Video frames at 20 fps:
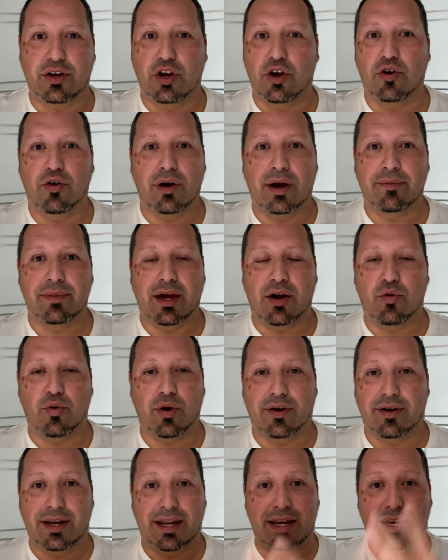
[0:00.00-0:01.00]
No, I'm not
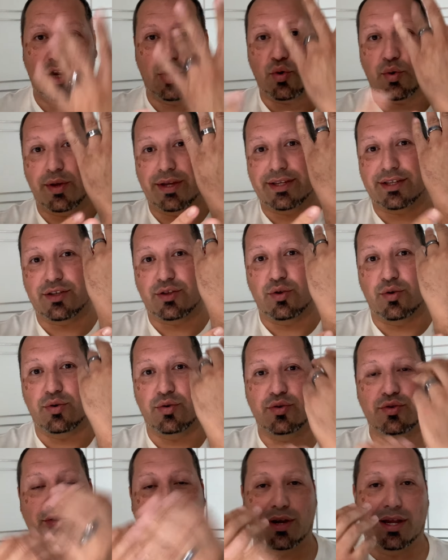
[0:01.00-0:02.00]
wearing any
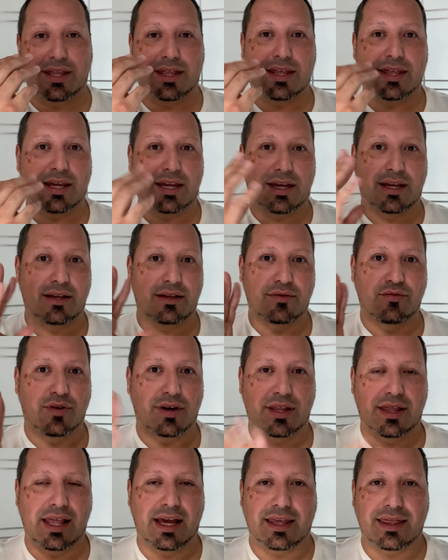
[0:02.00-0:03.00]
crystals or anything
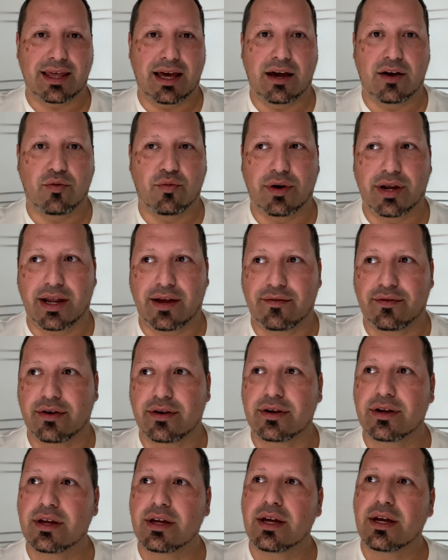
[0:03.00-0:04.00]
what, like that,
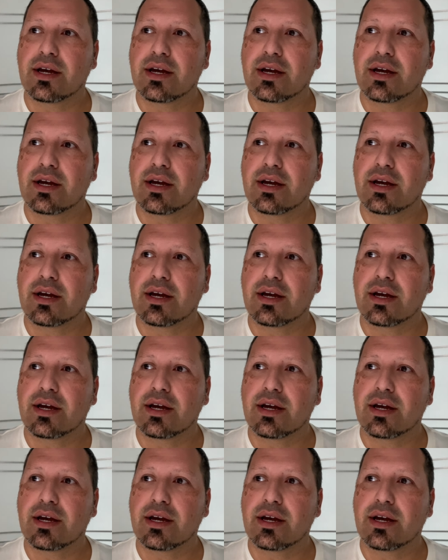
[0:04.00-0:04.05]
whatever.